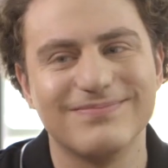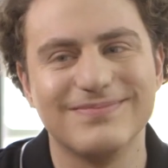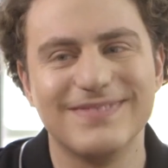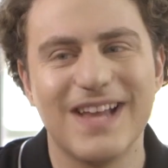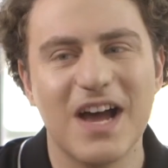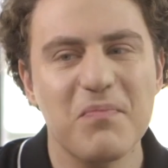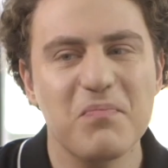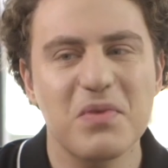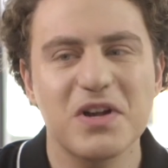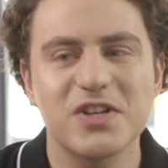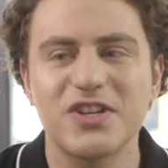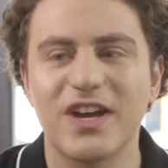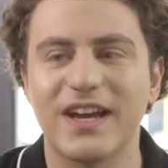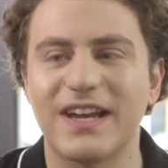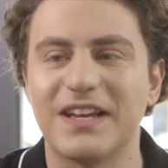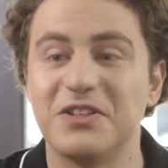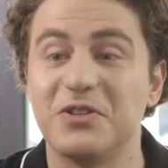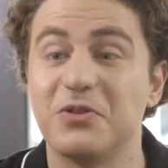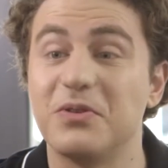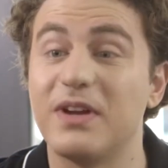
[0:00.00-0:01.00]
Not much I
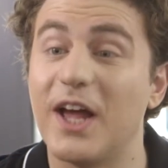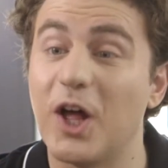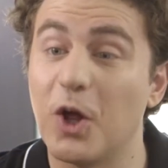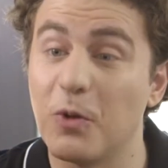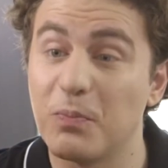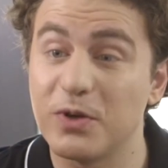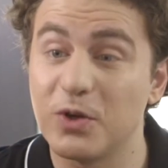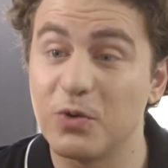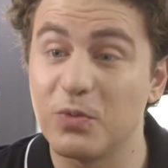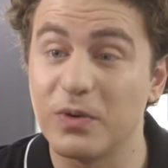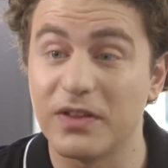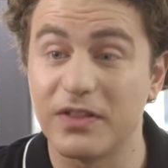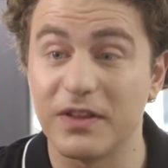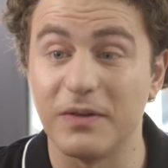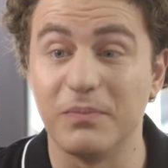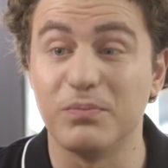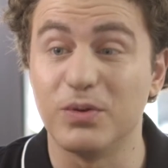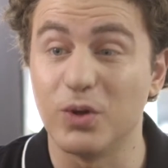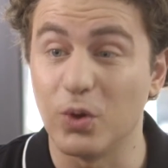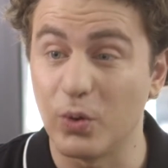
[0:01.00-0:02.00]
can do to help you with
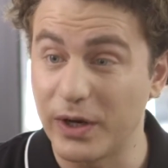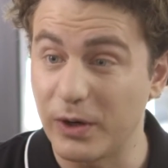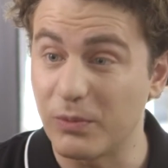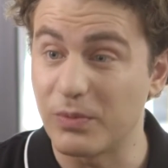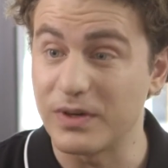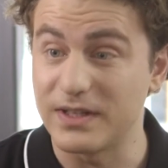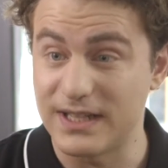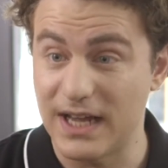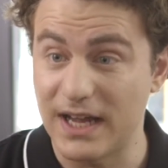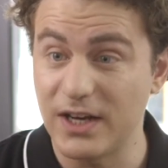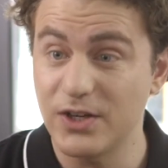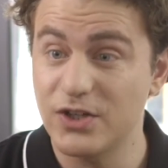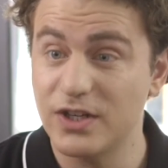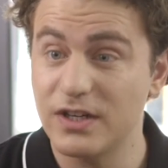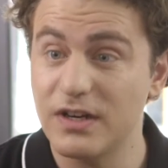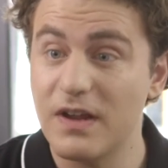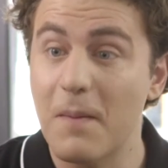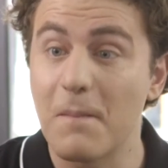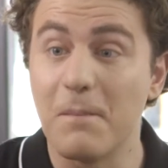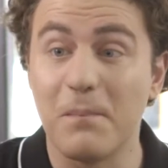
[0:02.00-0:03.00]
employee
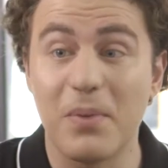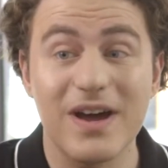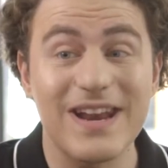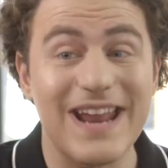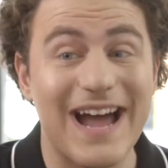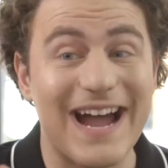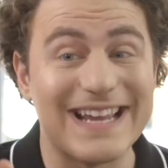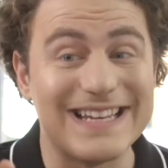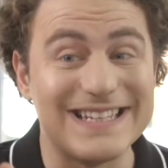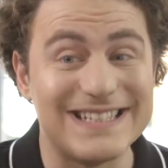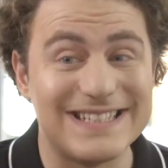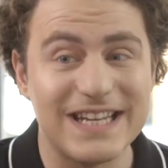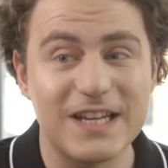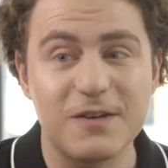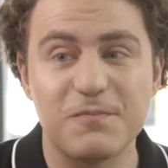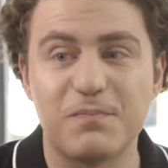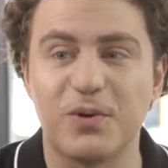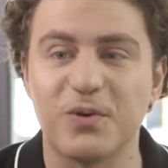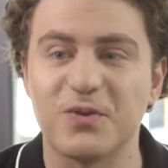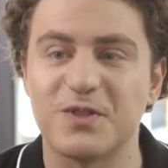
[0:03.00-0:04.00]
retention, but I
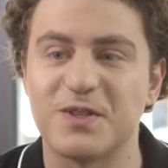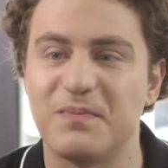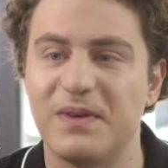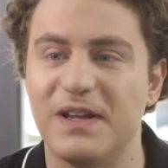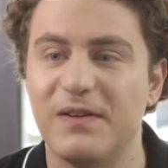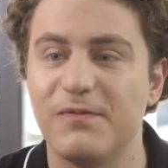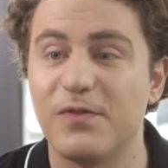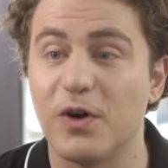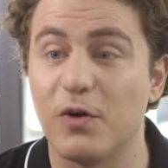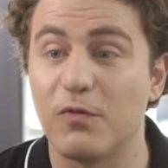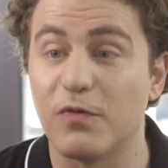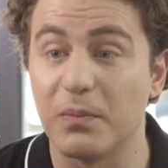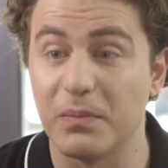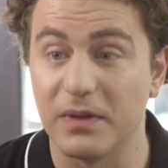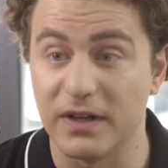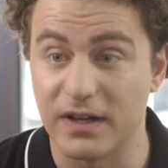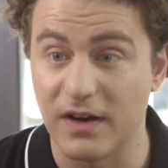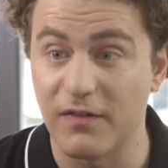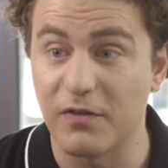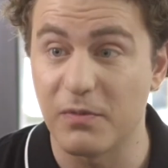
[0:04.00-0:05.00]
did pull some info from
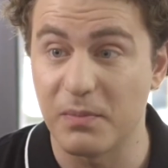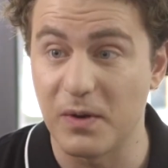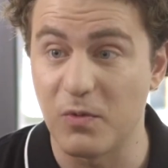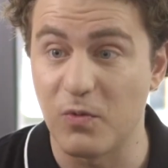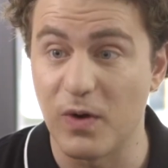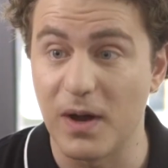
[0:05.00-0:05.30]
the government